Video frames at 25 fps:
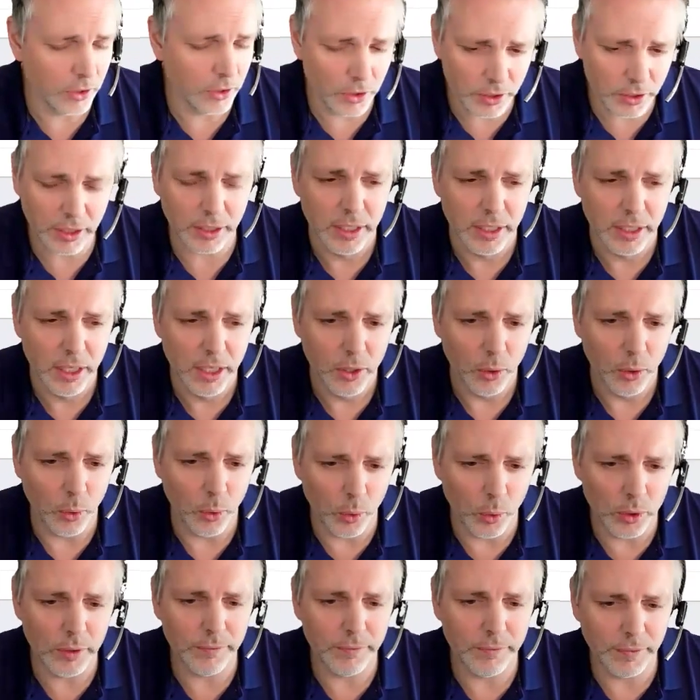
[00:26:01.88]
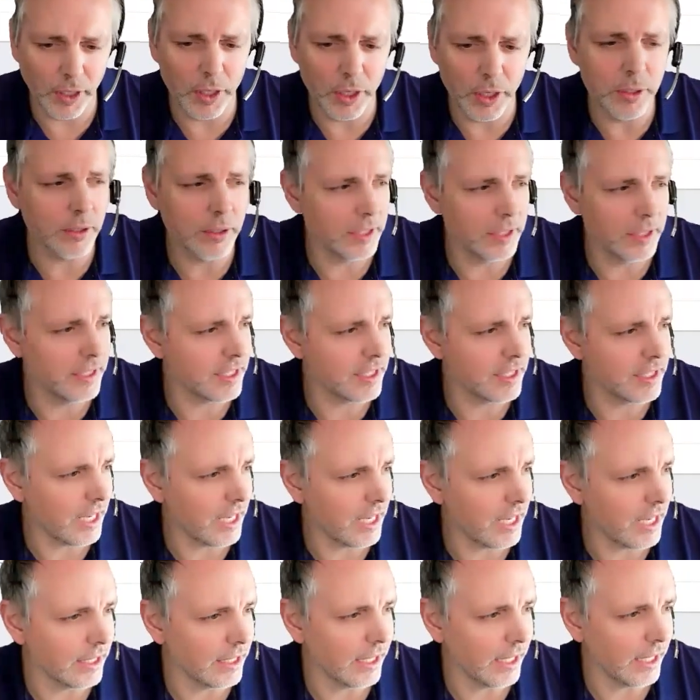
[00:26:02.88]
at all of Logan's
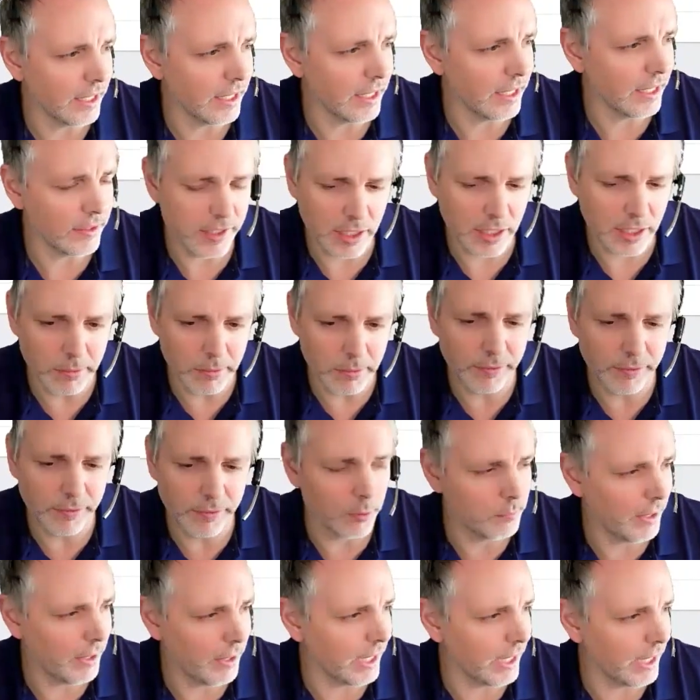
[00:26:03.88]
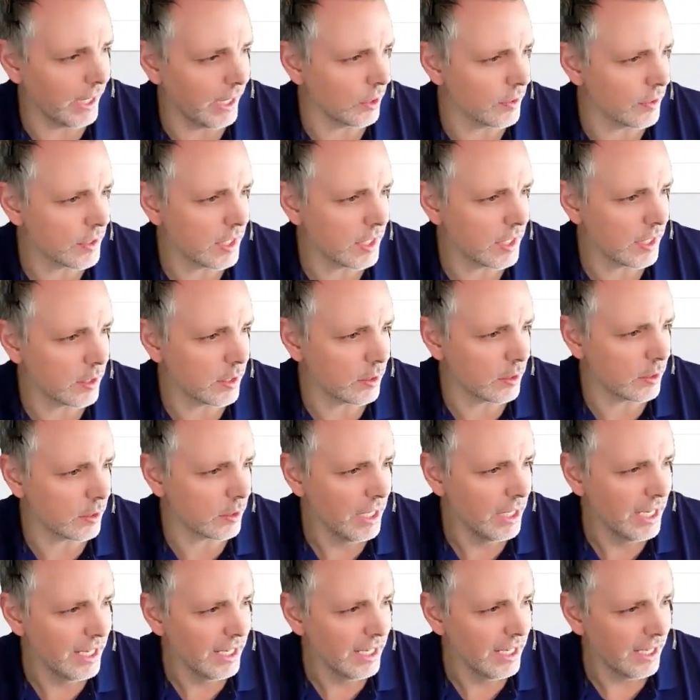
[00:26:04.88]
data here that's coming from the HR system.
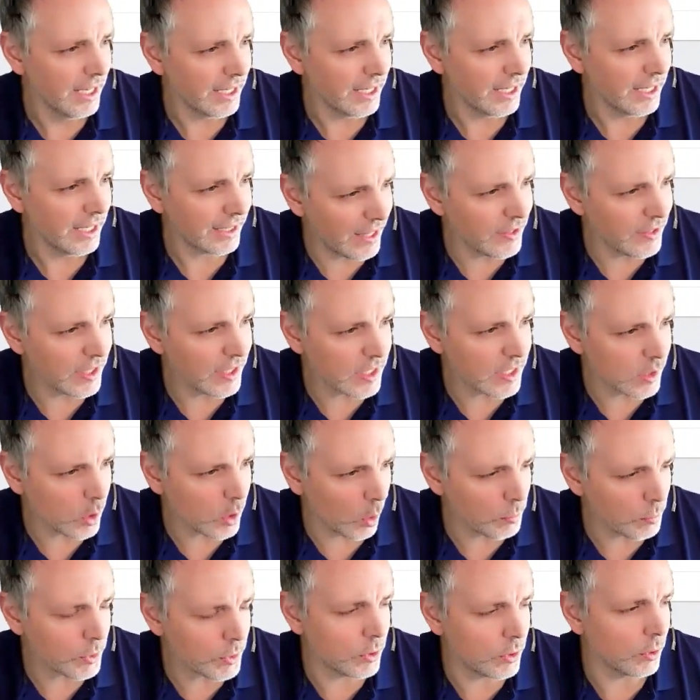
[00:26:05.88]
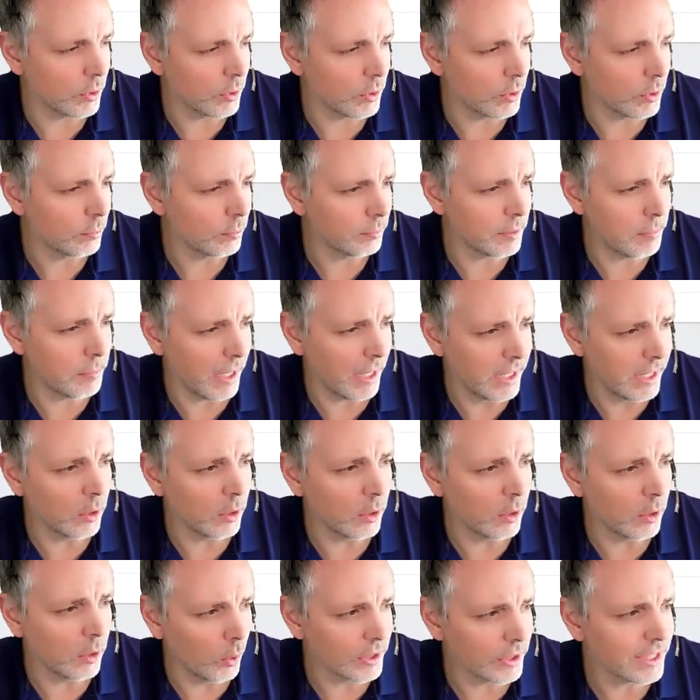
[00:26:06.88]
Again, this is optional, depending
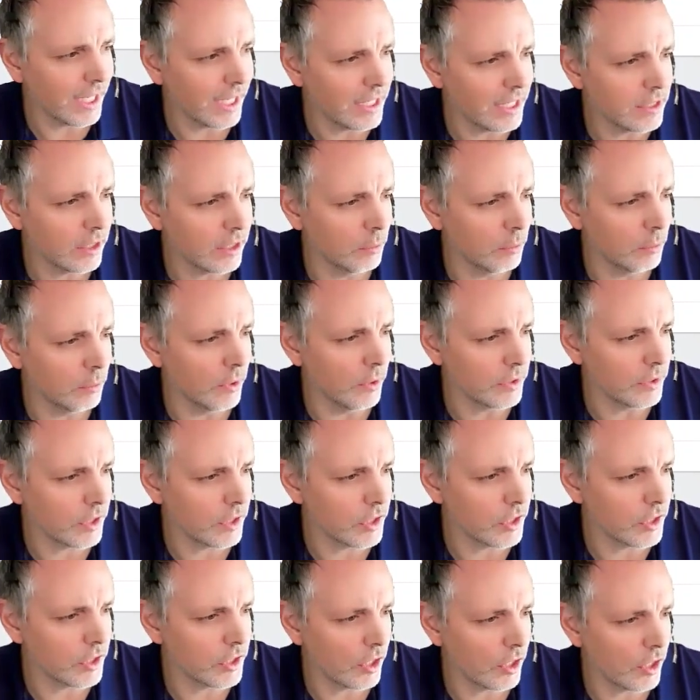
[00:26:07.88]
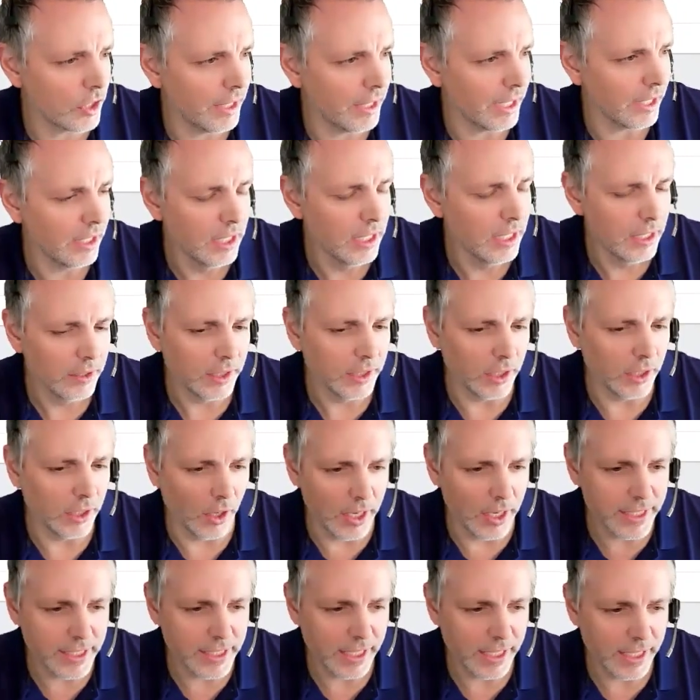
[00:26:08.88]
on what data you want to show here. The
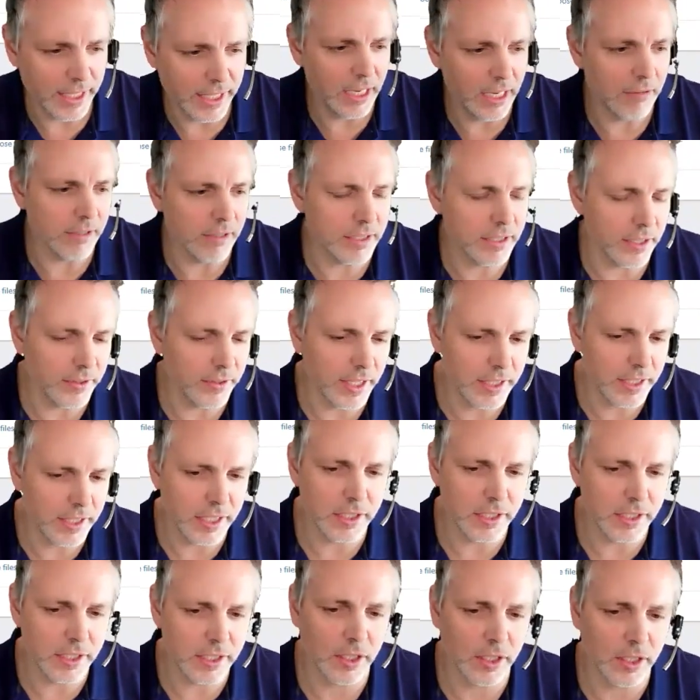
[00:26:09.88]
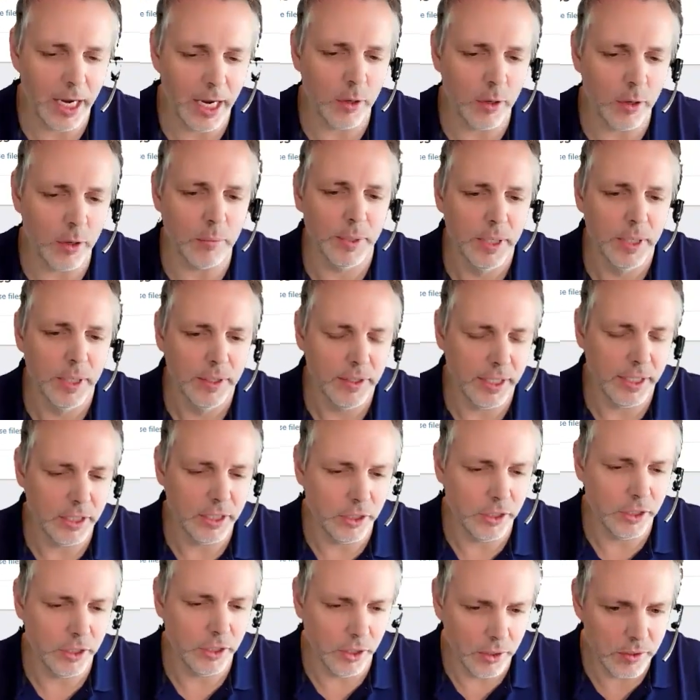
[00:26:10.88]
idea here is that this is going to help the
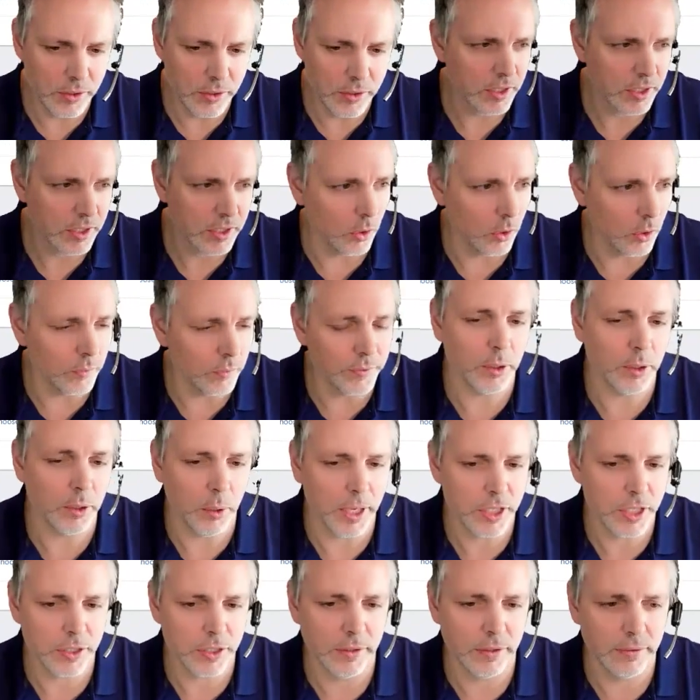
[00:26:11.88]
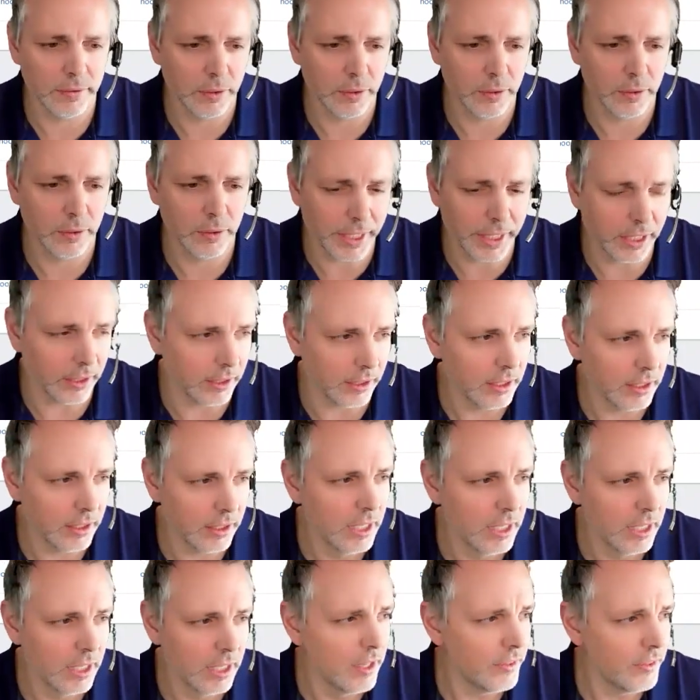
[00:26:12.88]
user solve the question quicker.
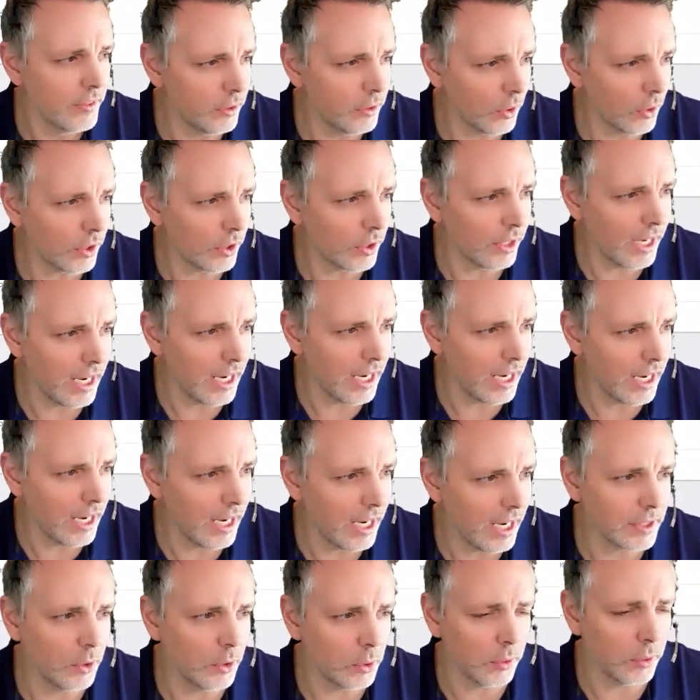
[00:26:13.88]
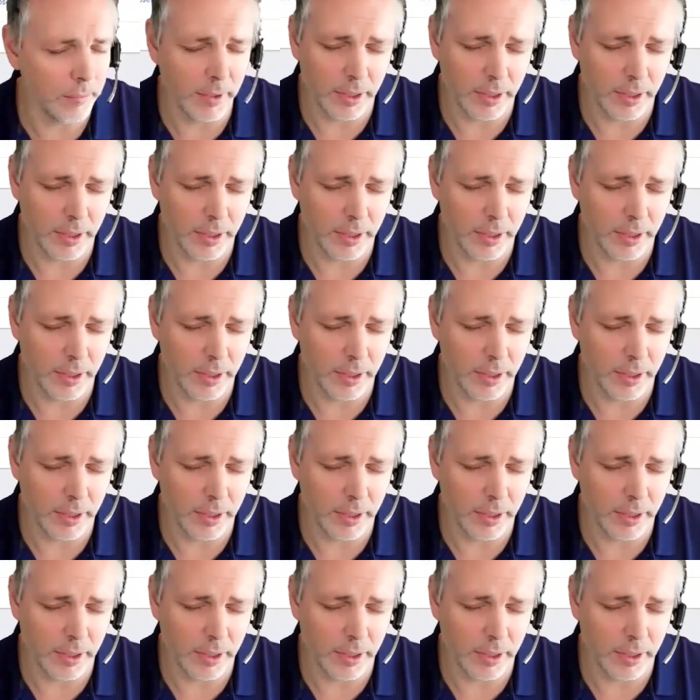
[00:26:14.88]
They're not going to have to look